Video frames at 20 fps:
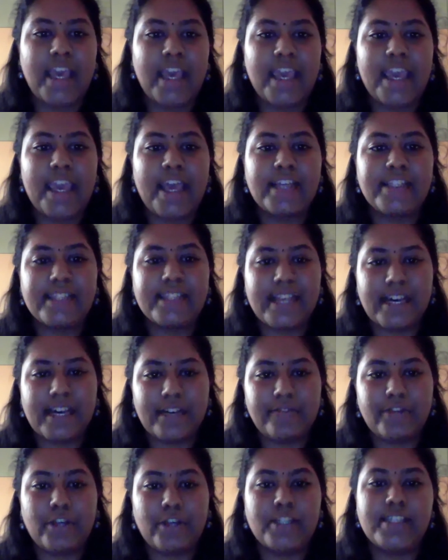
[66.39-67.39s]
He has
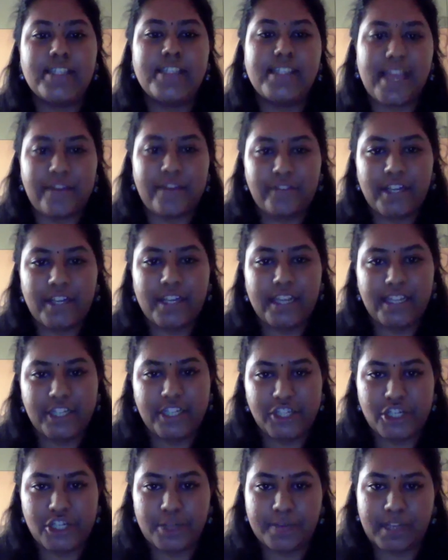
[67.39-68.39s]
served on several
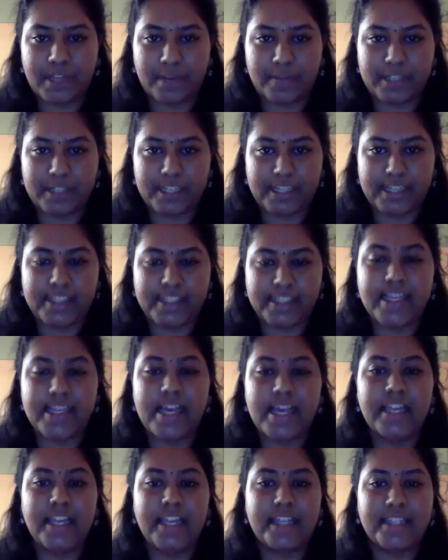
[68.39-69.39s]
leadership committees
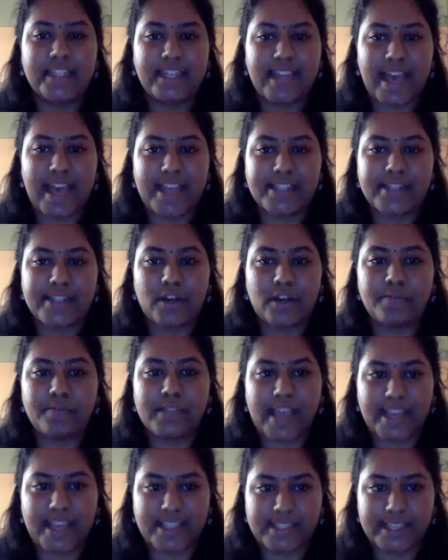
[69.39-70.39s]
like the NASSCOM's
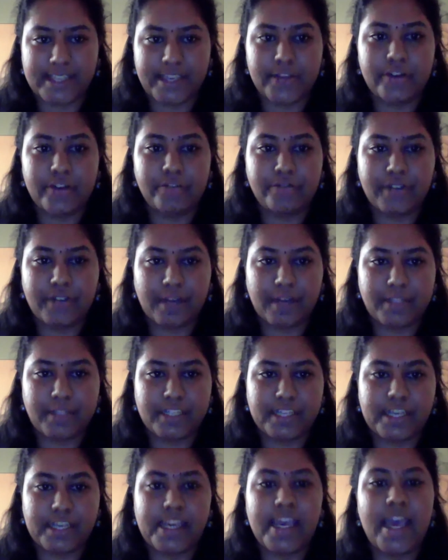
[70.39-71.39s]
Executive
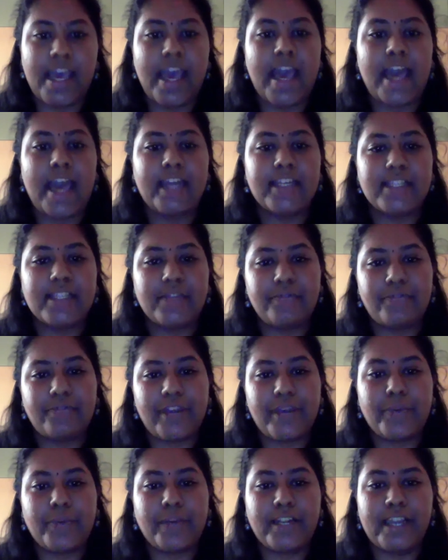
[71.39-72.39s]
Committee and is a
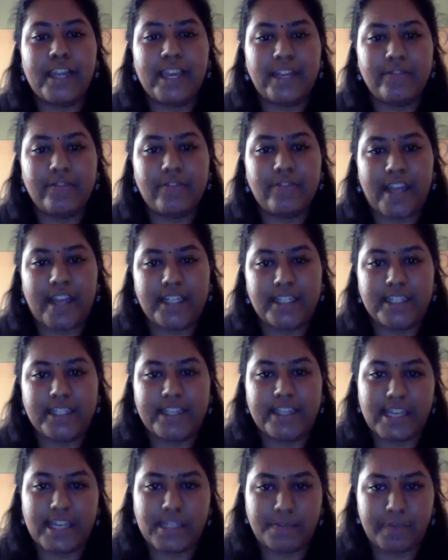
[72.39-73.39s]
frequently invited
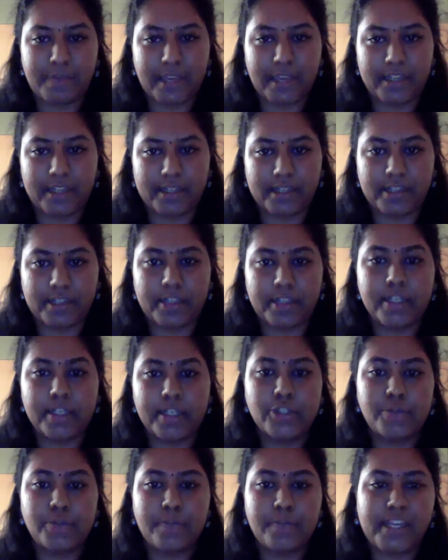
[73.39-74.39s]
guest speaker
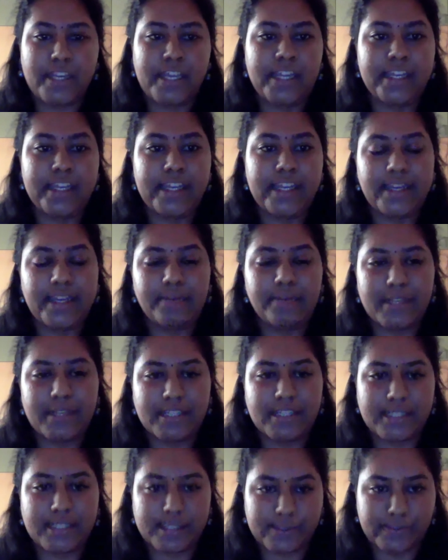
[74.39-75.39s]
to many leading
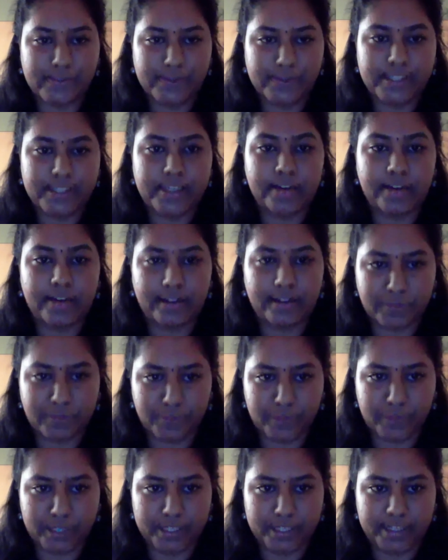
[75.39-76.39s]
business schools around
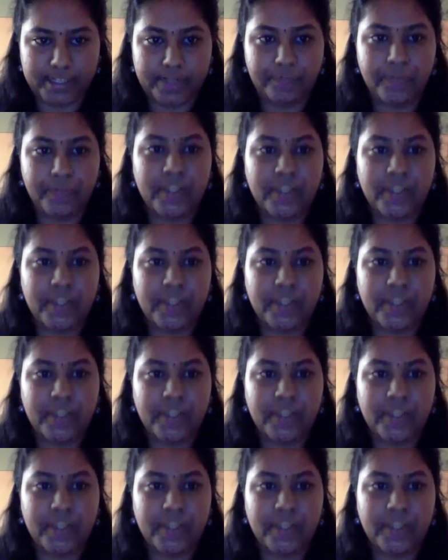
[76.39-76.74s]
the world.